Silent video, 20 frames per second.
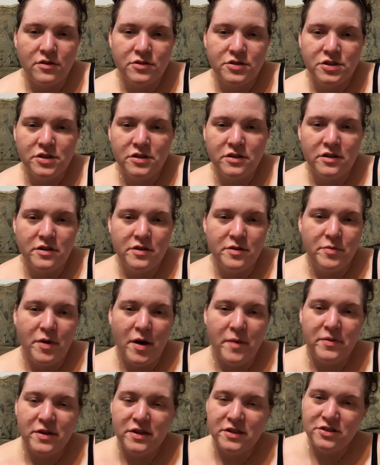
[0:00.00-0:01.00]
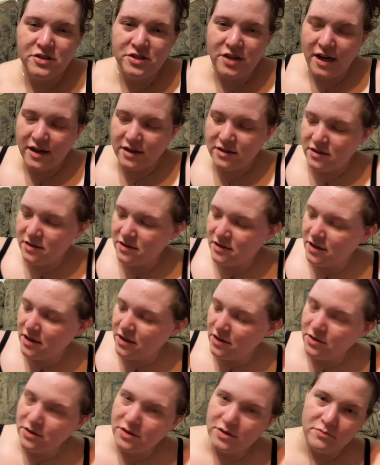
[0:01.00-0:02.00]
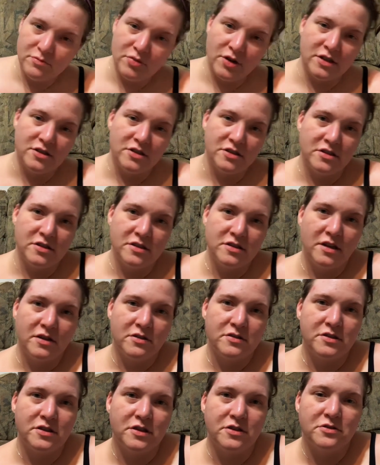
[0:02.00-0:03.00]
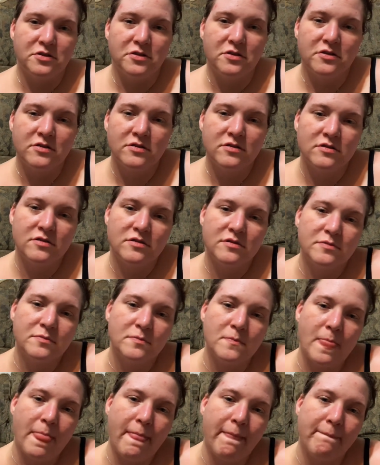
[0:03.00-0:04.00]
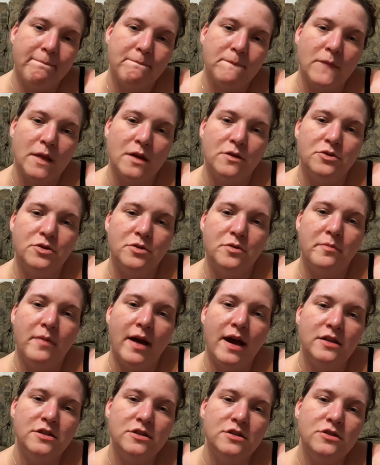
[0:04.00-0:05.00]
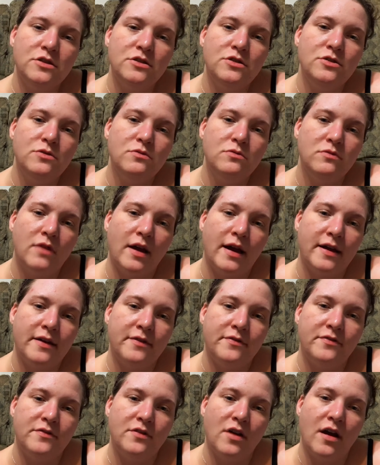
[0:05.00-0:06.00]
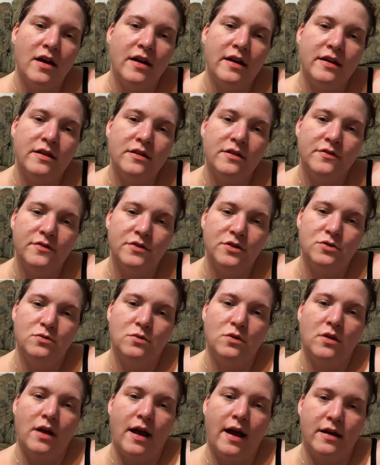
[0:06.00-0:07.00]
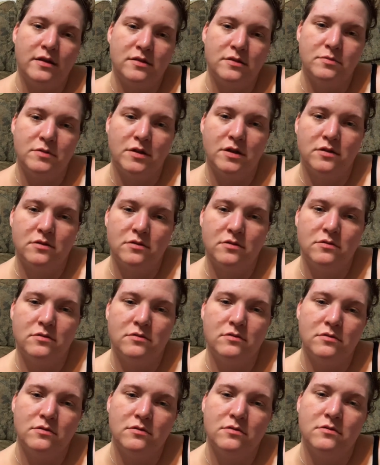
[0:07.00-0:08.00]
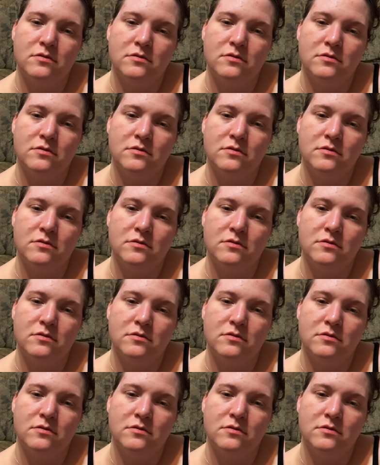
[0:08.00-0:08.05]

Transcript: Oh, Sheila the puppies, Jax is here and Precious is downstairs. Do you imagine the new life, not individual aspects?